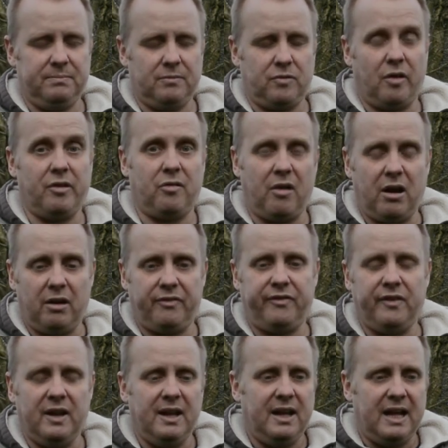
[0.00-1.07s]

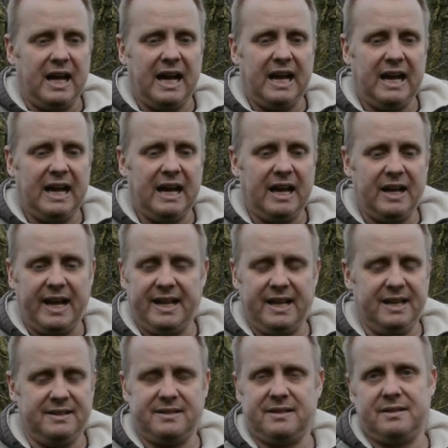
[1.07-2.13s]
chronograph, it
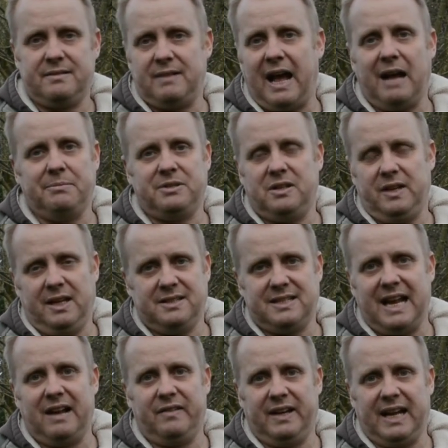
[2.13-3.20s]
is absolutely
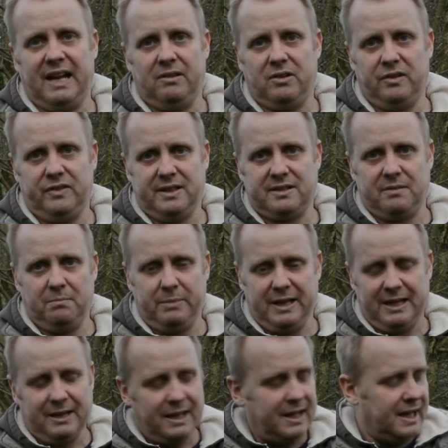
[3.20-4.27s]
astounding how good this can
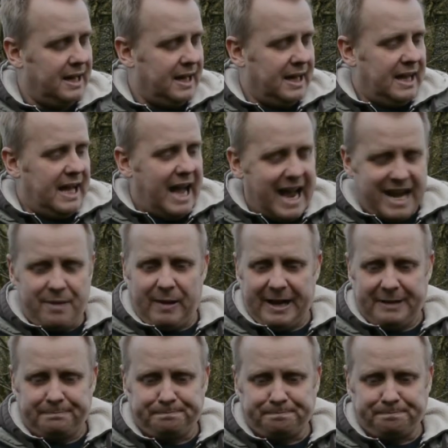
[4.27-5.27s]
be. Anyway,